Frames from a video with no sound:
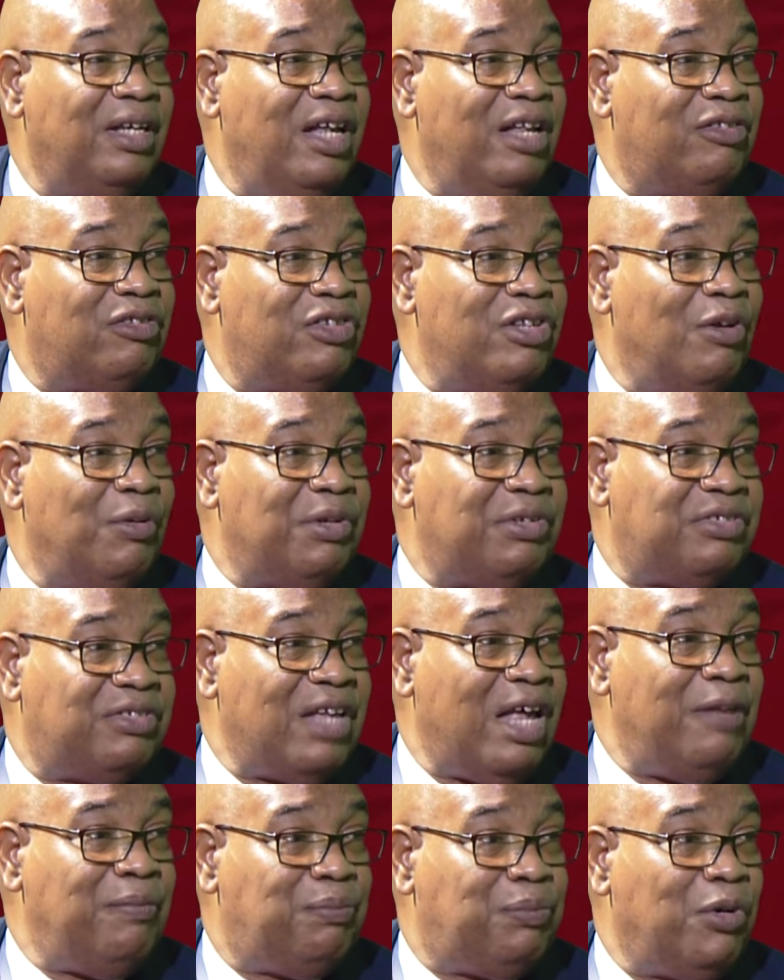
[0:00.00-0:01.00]
It's now a
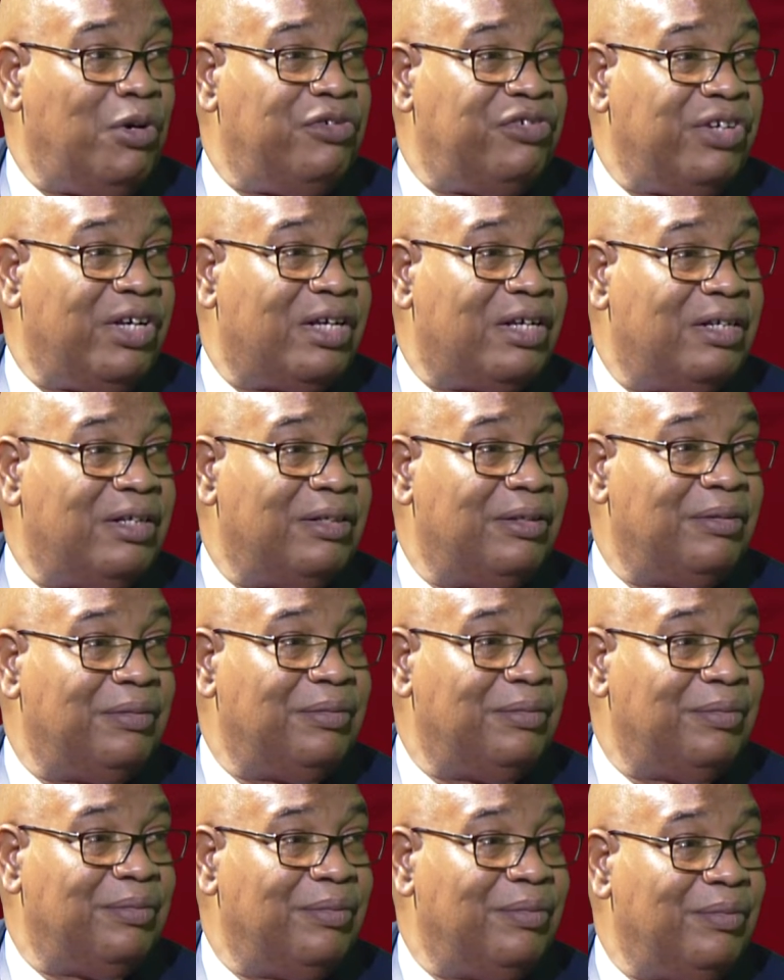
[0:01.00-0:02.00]
signed project
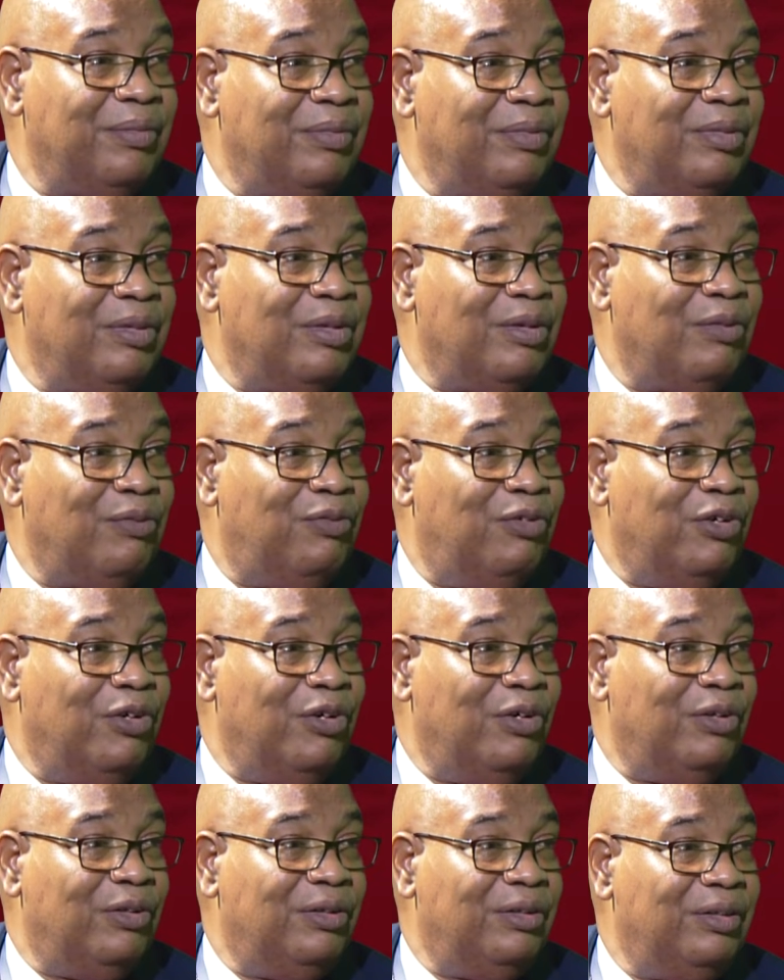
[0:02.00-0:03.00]

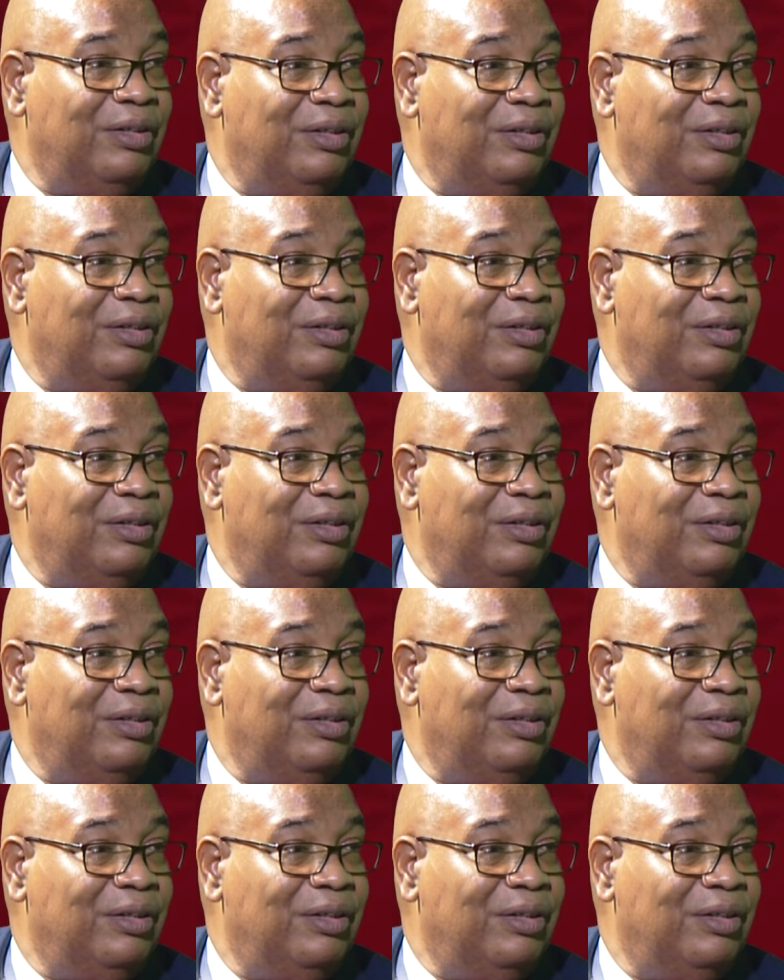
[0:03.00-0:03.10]
for